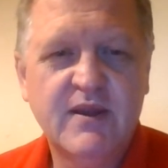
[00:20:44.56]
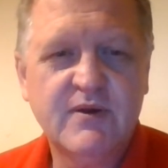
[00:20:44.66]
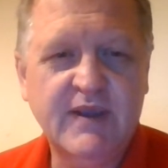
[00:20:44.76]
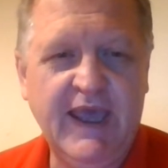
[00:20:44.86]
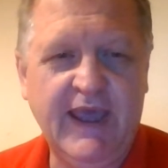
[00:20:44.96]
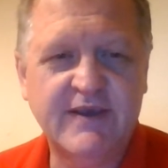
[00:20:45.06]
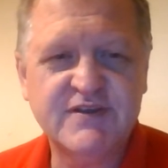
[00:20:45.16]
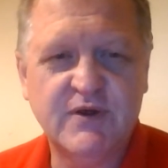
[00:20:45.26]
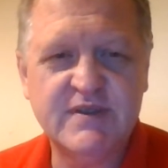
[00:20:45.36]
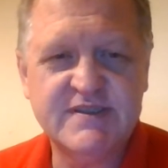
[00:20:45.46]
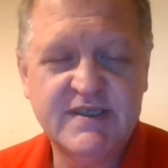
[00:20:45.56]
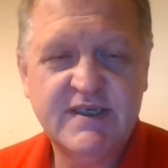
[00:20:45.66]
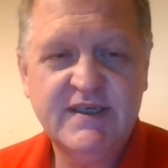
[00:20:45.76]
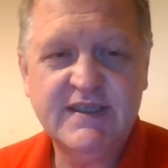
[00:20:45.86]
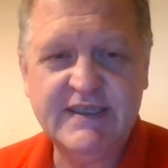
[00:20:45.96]
Okay, so it's
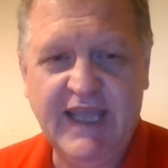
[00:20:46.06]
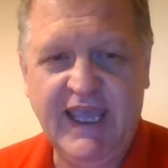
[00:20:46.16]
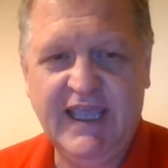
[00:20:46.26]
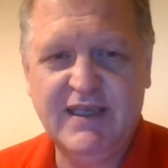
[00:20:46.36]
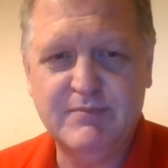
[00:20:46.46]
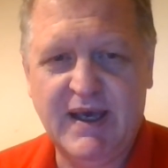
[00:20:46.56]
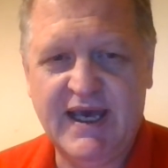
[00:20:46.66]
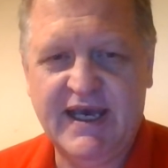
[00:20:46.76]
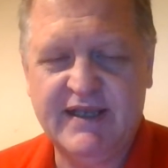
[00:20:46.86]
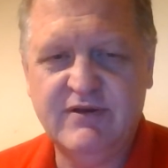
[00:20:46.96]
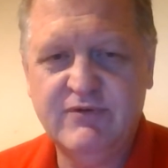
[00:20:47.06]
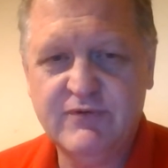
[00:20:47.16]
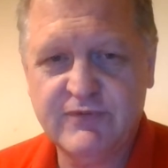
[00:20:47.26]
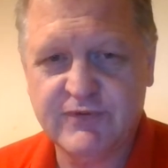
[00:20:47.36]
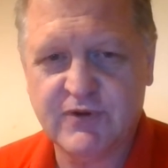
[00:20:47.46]
Dane man
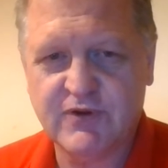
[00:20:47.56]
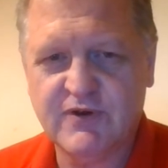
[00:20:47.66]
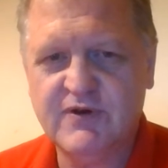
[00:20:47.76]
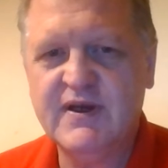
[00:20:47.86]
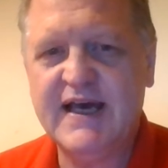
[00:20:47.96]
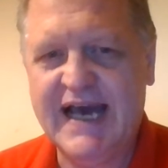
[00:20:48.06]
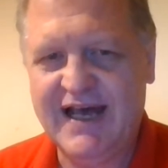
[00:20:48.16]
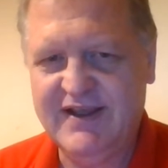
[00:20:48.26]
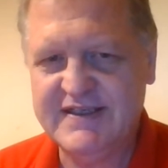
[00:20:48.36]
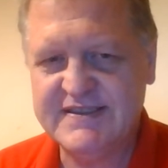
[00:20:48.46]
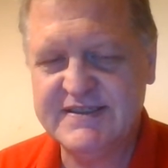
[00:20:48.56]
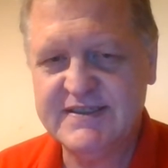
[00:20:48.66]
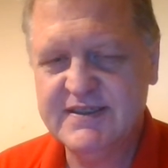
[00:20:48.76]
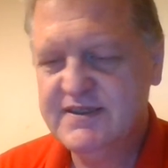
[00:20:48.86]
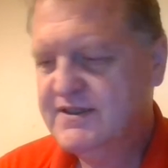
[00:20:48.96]
for alles.
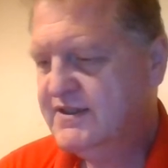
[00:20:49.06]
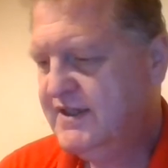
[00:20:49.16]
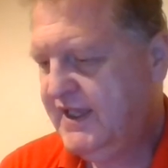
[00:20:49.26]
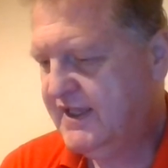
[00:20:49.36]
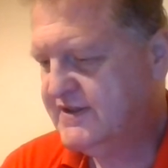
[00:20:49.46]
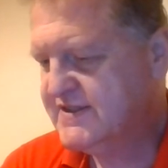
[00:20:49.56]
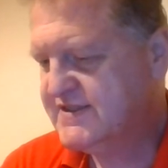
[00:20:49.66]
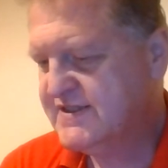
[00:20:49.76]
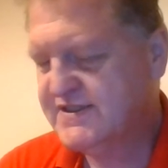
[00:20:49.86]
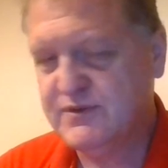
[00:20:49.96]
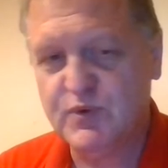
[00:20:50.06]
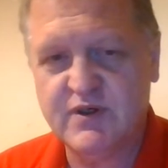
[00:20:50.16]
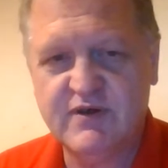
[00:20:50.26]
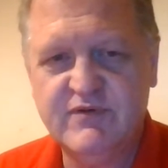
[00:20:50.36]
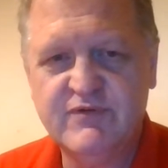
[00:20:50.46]
And this is the
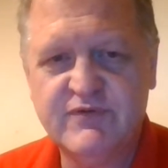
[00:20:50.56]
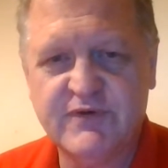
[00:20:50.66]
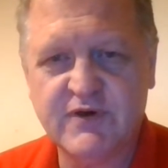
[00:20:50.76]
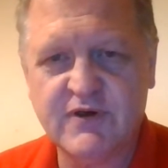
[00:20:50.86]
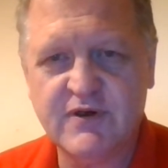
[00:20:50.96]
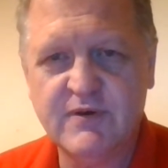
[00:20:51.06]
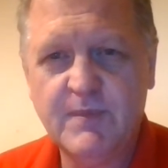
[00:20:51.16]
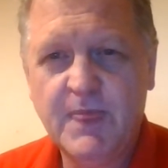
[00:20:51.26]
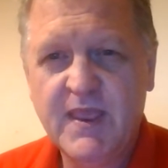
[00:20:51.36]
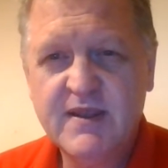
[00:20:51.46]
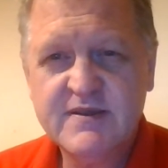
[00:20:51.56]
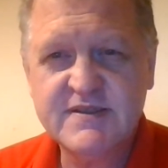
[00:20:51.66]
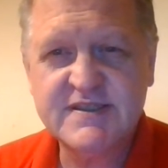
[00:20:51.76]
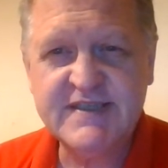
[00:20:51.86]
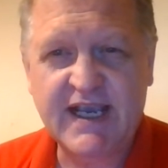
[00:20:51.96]
word fur. It's
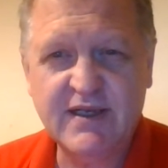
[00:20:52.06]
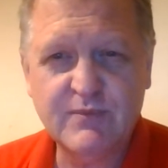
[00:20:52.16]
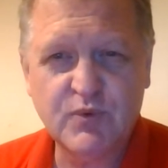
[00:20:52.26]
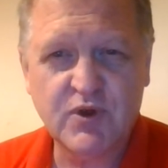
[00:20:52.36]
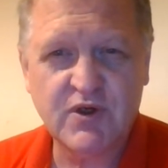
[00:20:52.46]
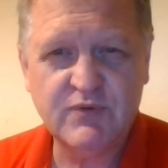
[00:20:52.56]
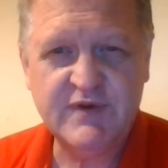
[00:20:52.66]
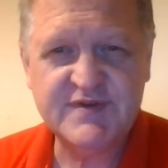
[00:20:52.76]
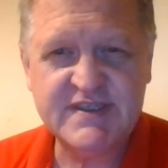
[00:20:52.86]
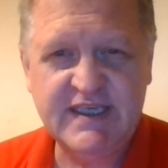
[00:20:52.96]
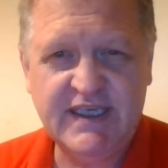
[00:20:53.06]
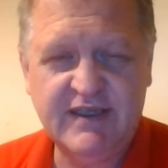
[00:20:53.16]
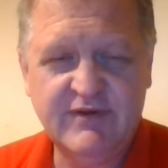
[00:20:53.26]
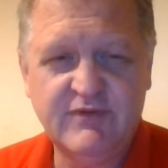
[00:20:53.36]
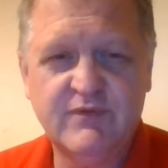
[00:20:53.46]
the second word we've
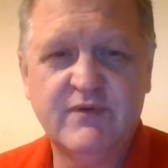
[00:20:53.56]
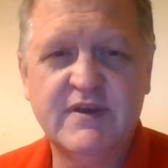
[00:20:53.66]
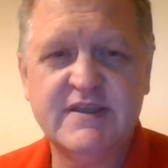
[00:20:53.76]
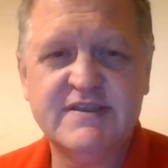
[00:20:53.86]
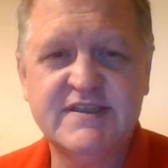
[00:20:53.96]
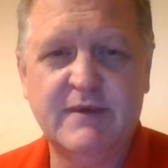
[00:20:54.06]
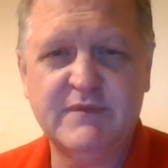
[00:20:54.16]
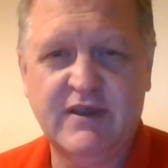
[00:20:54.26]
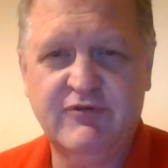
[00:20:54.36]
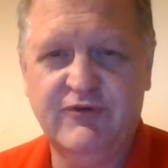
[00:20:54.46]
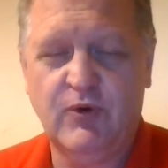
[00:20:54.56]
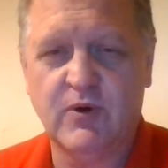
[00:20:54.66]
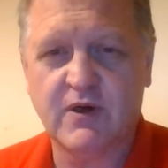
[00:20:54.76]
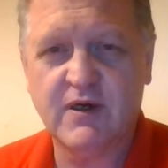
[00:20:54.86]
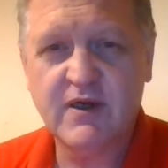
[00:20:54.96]
seen that's something like
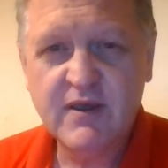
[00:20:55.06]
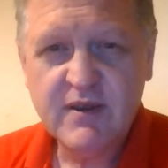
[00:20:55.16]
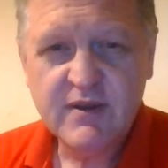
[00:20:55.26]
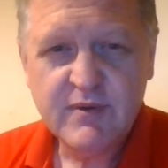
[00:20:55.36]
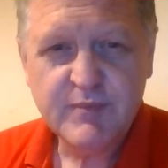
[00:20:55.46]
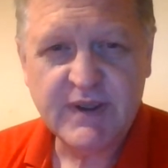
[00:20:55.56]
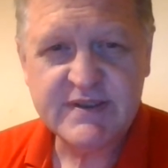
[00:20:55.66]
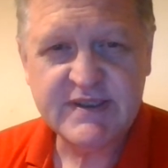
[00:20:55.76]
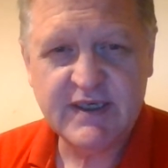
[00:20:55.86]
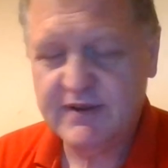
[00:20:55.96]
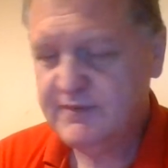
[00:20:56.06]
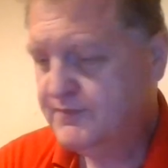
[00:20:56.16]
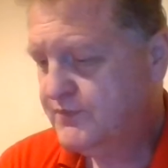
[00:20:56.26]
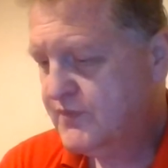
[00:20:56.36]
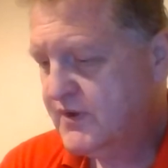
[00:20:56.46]
for, but
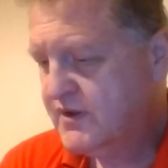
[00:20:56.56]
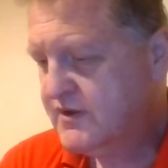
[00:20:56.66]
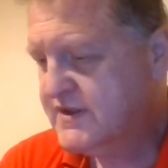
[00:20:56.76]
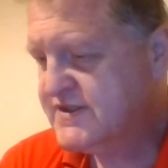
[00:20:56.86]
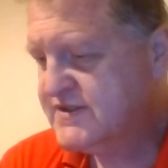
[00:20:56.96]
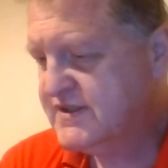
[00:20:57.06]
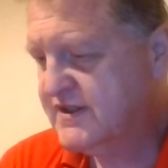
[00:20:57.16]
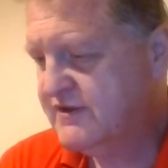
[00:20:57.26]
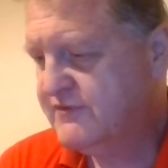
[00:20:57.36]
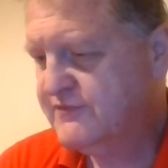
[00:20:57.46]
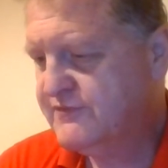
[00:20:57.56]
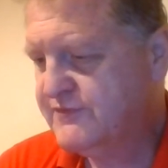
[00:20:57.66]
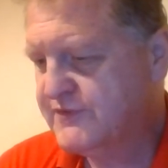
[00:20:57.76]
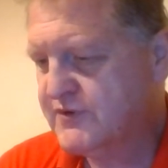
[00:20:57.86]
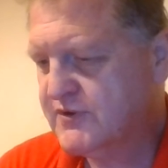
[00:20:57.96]
this
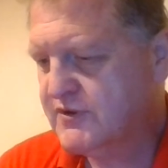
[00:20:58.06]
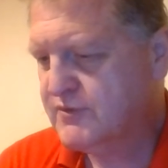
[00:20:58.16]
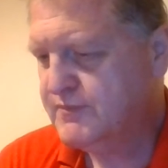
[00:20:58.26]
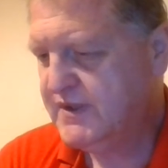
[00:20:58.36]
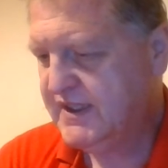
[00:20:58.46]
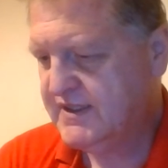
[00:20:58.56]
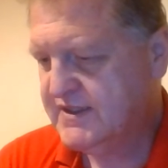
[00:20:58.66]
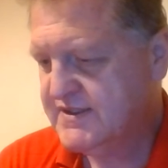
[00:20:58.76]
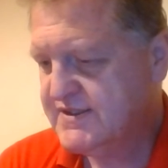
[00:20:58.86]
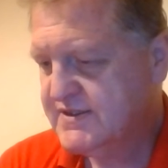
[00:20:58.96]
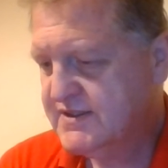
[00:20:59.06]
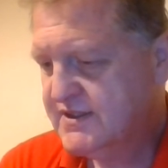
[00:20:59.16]
fur means